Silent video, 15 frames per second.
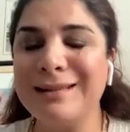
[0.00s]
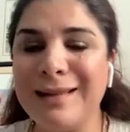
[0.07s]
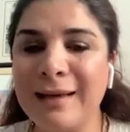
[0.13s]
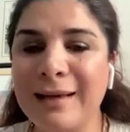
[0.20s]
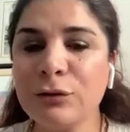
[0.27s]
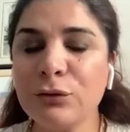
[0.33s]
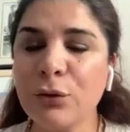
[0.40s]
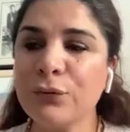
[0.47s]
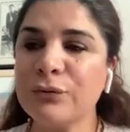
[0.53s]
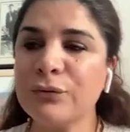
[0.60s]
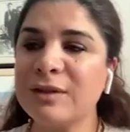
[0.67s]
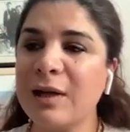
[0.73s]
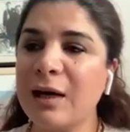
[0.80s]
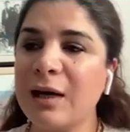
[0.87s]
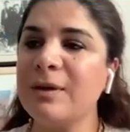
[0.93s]
The length of
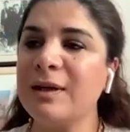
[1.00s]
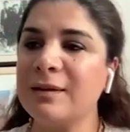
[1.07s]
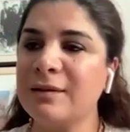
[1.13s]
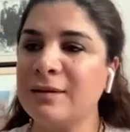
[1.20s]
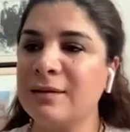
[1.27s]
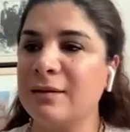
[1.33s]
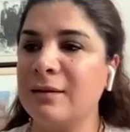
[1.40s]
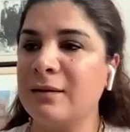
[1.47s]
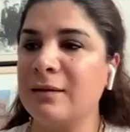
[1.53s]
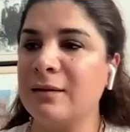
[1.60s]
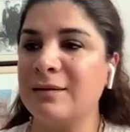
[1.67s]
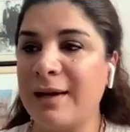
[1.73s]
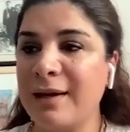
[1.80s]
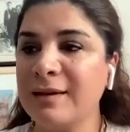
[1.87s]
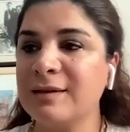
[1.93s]
time it
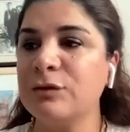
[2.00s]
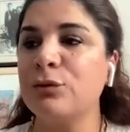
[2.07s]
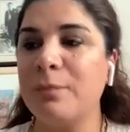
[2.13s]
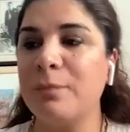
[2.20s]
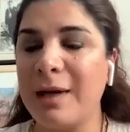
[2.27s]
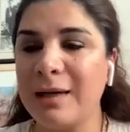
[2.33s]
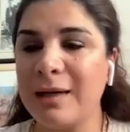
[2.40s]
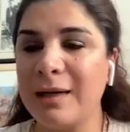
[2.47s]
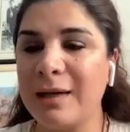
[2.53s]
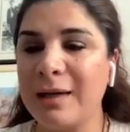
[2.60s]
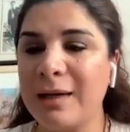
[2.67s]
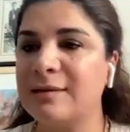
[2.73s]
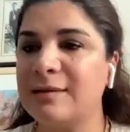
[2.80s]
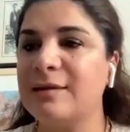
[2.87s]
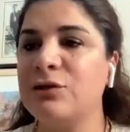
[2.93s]
takes to make a
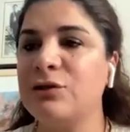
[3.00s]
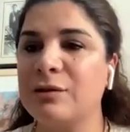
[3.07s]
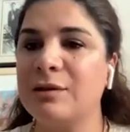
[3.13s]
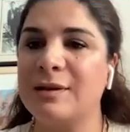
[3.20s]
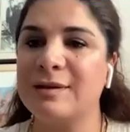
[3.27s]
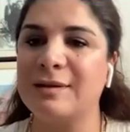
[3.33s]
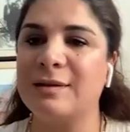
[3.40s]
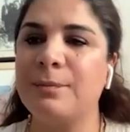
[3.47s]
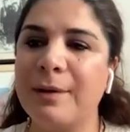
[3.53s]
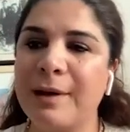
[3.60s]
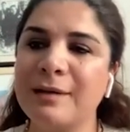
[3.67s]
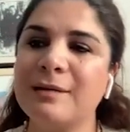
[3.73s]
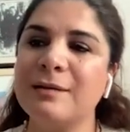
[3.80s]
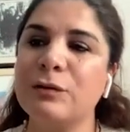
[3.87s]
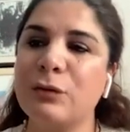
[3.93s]
decision is
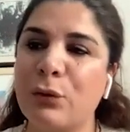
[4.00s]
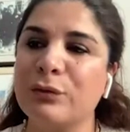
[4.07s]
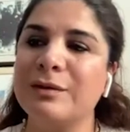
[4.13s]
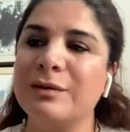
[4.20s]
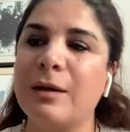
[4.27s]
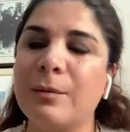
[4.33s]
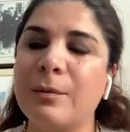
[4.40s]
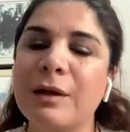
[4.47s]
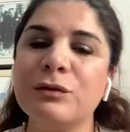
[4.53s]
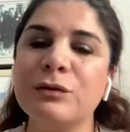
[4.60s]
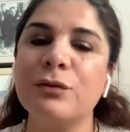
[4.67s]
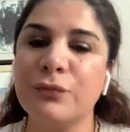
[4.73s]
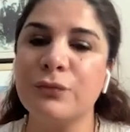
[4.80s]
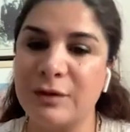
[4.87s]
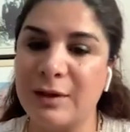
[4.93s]
dependent on the amount
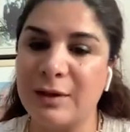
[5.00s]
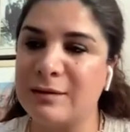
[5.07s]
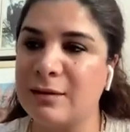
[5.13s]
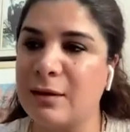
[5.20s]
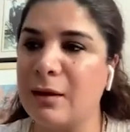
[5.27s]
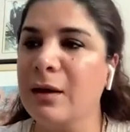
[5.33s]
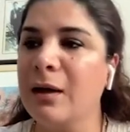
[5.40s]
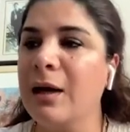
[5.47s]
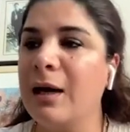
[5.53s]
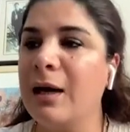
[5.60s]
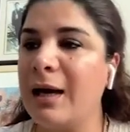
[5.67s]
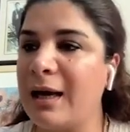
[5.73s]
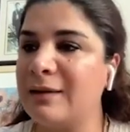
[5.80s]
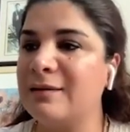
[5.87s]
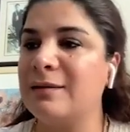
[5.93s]
of data,
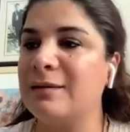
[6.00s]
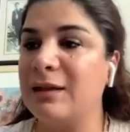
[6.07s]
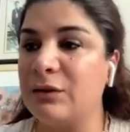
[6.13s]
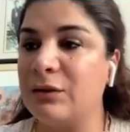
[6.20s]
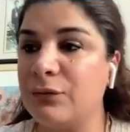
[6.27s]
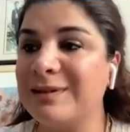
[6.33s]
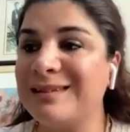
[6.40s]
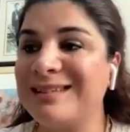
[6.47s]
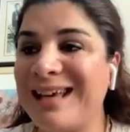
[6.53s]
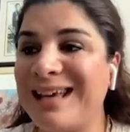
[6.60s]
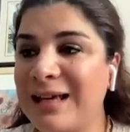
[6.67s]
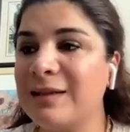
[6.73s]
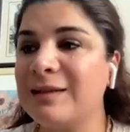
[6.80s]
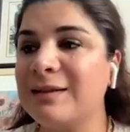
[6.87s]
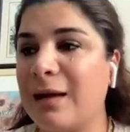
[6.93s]
and it will
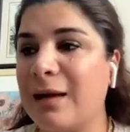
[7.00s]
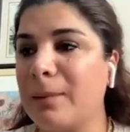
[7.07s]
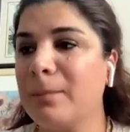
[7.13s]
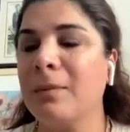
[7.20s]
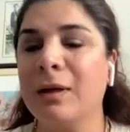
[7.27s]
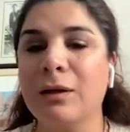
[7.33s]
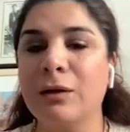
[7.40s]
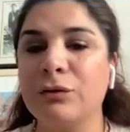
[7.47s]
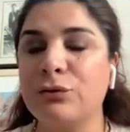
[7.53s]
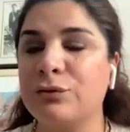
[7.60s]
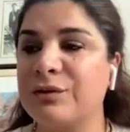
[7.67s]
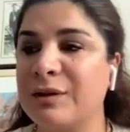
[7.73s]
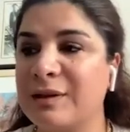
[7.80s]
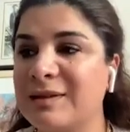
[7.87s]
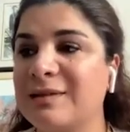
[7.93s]
take time to
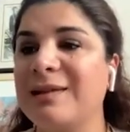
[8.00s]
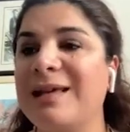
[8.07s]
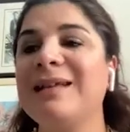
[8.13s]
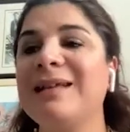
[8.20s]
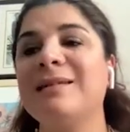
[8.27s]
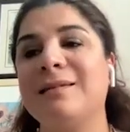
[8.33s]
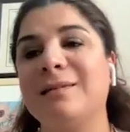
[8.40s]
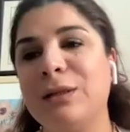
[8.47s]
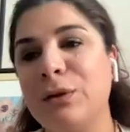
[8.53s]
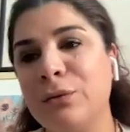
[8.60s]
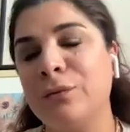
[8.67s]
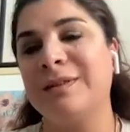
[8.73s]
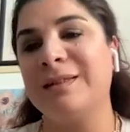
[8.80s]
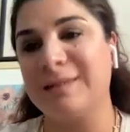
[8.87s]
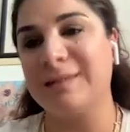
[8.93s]
translate
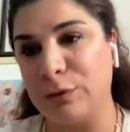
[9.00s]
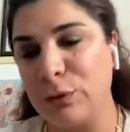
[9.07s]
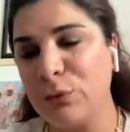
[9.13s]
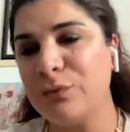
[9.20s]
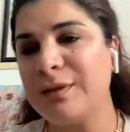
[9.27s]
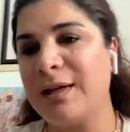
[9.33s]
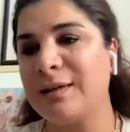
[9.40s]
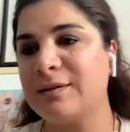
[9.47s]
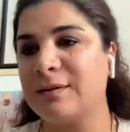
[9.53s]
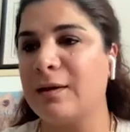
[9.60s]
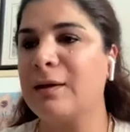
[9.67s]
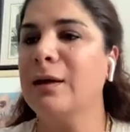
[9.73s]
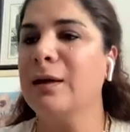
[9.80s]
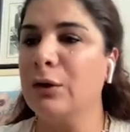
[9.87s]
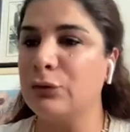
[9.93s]
this new data
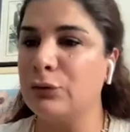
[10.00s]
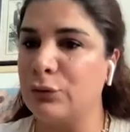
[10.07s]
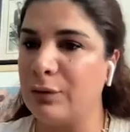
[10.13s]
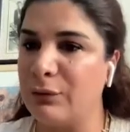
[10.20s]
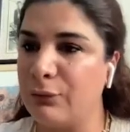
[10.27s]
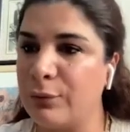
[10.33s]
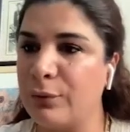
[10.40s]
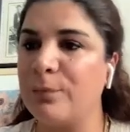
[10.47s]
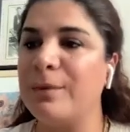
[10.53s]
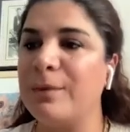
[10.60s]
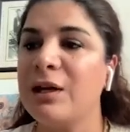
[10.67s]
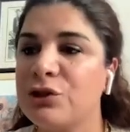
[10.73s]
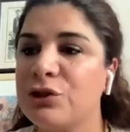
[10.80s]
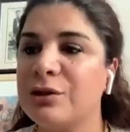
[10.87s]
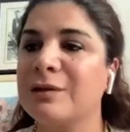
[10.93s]
to
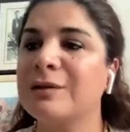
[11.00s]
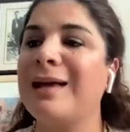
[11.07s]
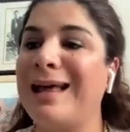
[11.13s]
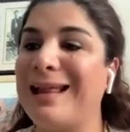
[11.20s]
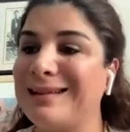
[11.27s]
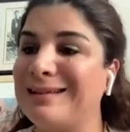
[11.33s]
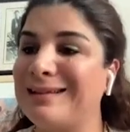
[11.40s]
information and